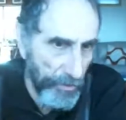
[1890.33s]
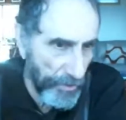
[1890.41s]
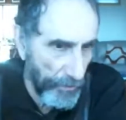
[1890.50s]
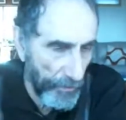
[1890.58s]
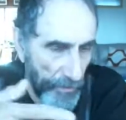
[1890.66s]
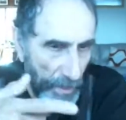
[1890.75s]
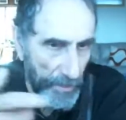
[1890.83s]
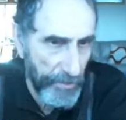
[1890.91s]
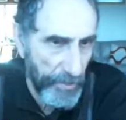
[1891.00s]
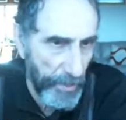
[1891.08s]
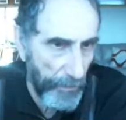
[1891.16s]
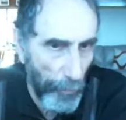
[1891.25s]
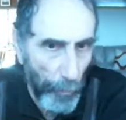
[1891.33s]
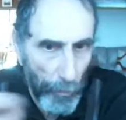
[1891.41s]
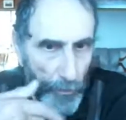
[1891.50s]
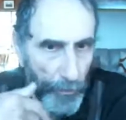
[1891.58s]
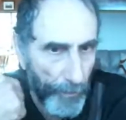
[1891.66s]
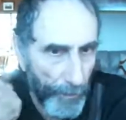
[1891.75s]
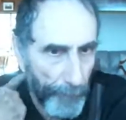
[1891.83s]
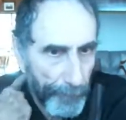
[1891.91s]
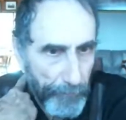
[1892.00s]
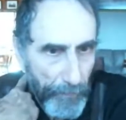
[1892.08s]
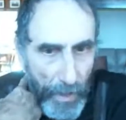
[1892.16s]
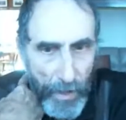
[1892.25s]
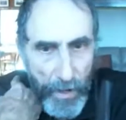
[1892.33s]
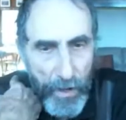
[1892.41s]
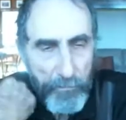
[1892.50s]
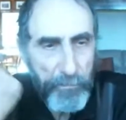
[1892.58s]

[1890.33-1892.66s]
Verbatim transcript: as long as they're in that same ordering.